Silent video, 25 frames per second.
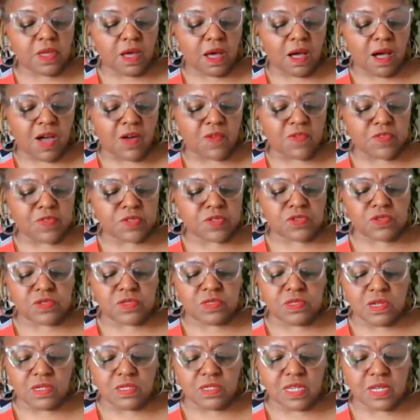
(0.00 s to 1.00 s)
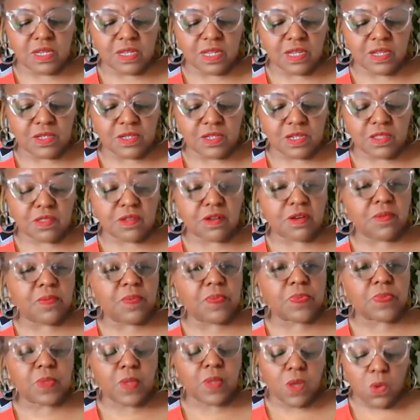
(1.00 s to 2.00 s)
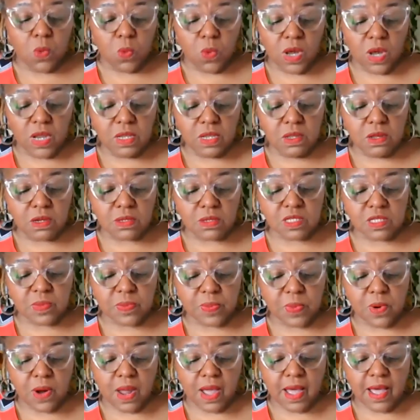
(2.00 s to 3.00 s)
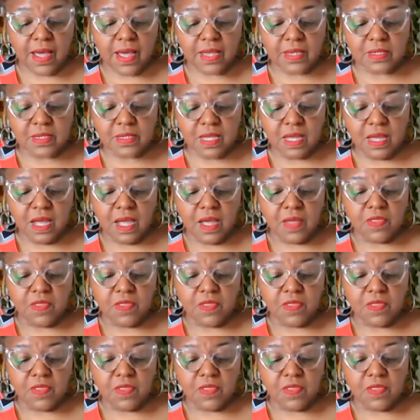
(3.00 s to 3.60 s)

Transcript: the officers looked at each other. One looked surprised.